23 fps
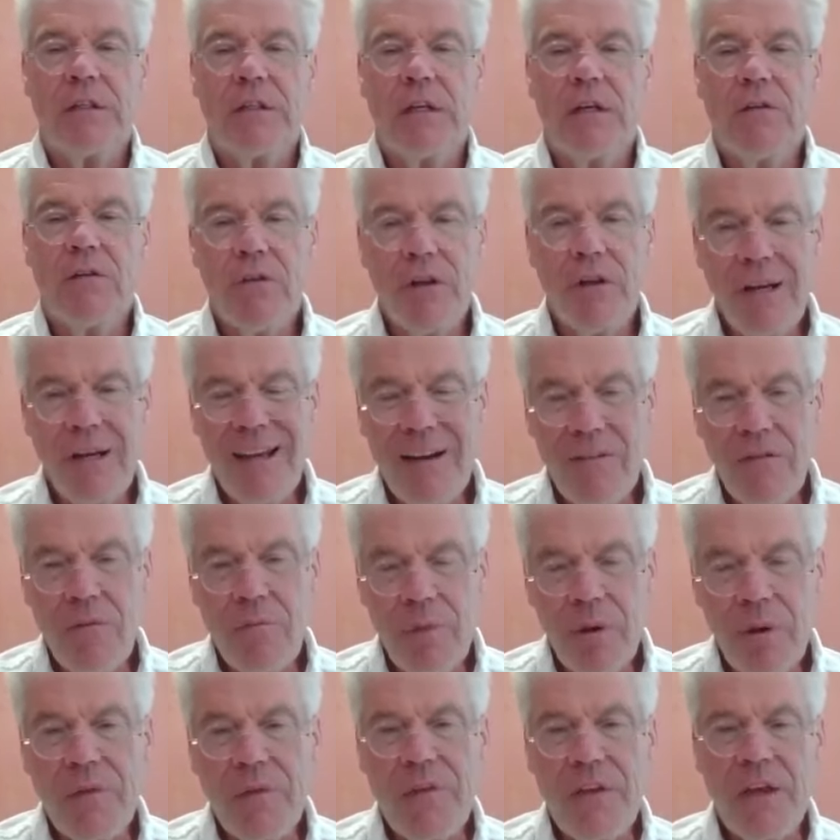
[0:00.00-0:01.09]
he really never
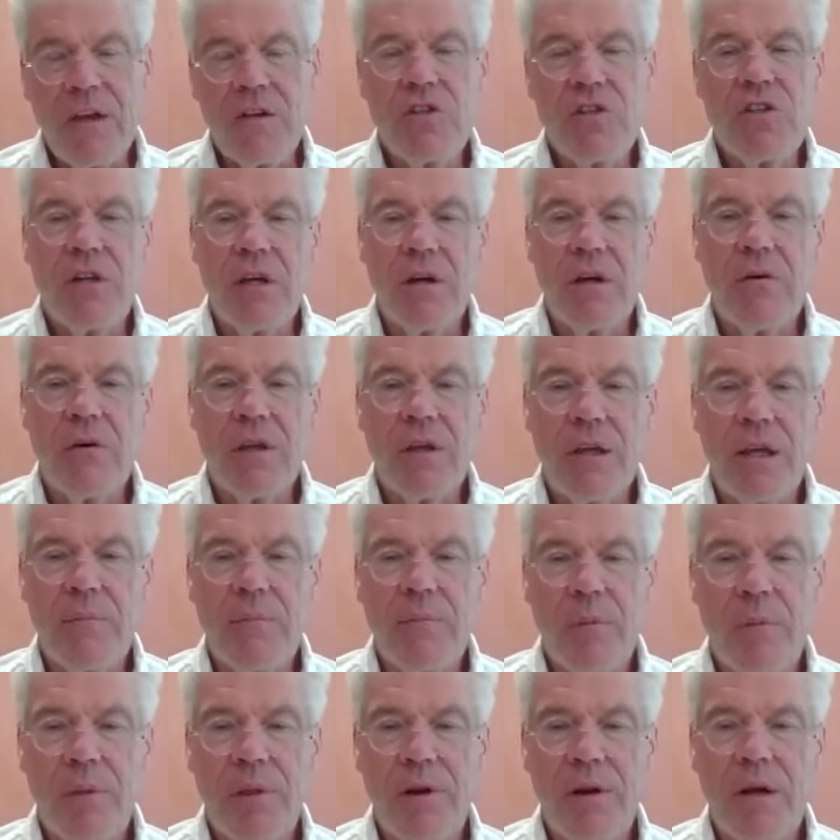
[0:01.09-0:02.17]
built the engineering
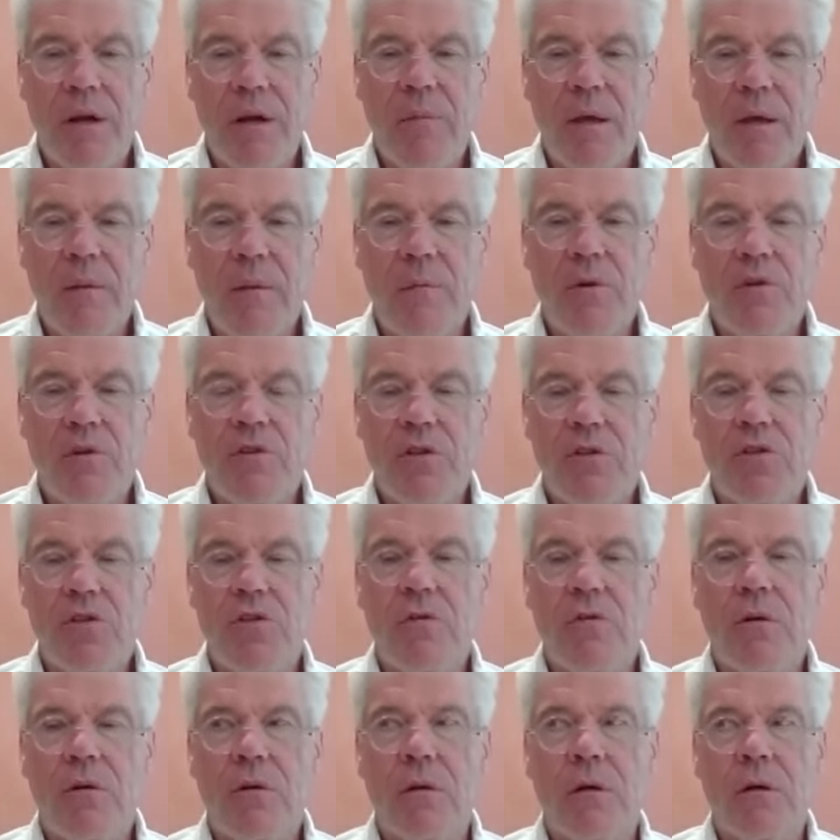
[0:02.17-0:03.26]
capability to be able to
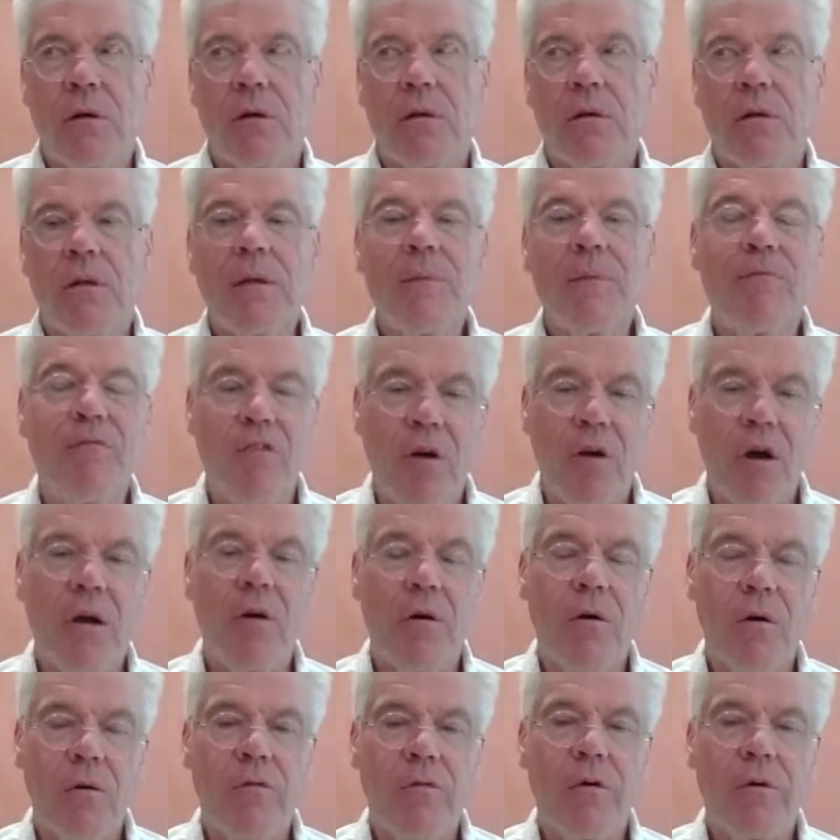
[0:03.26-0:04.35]
uh, leapfrog
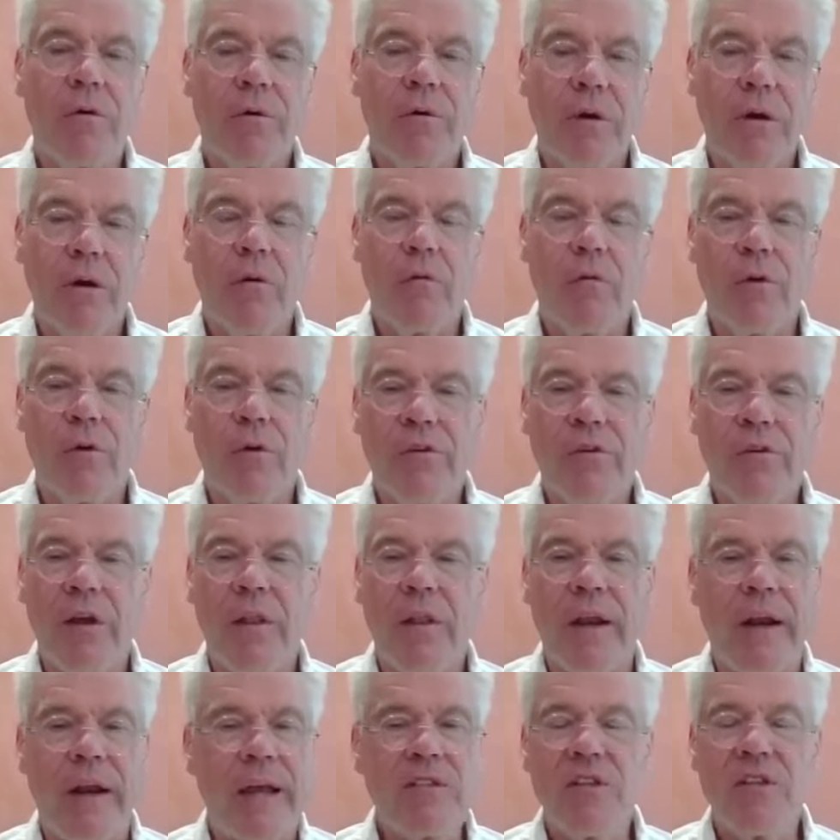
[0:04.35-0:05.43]
over over Intel.
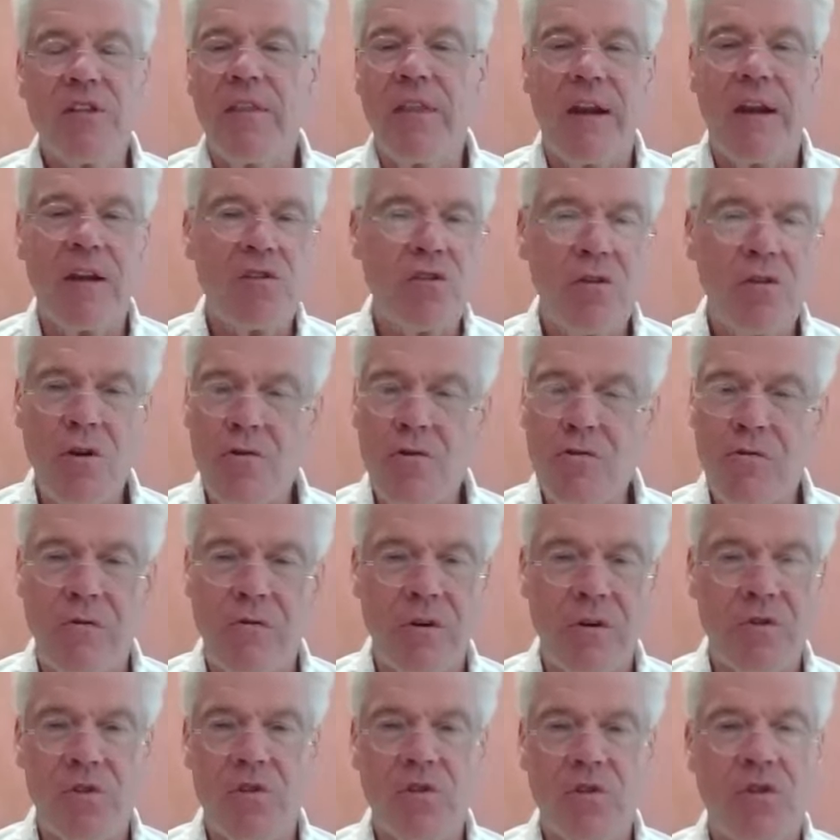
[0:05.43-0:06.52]
And I say that as no
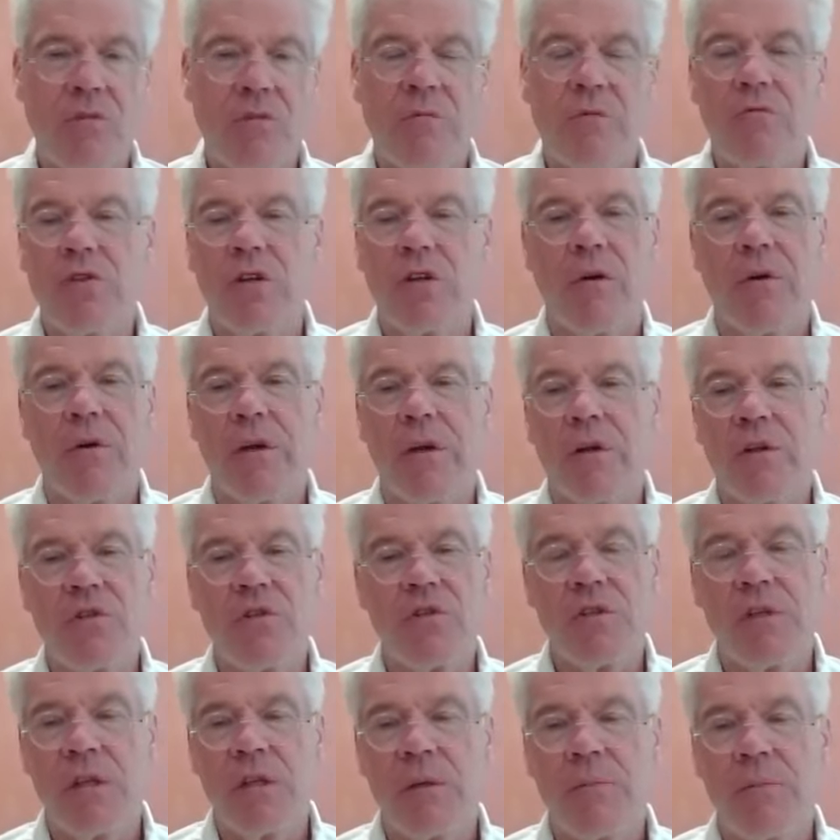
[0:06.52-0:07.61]
criticism of Jerry and his
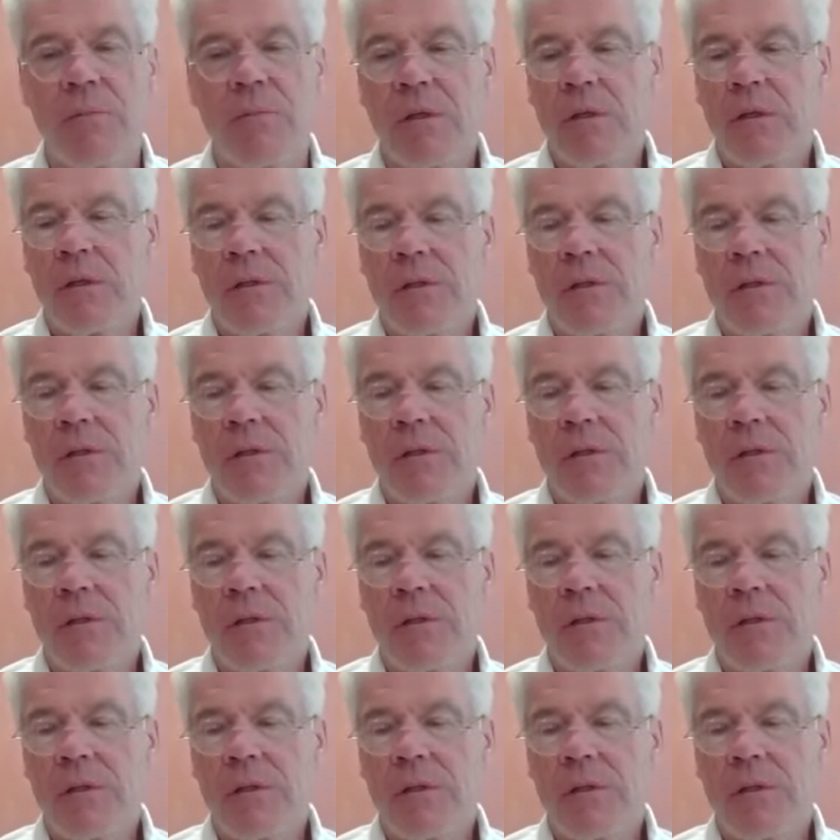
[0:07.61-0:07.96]
team.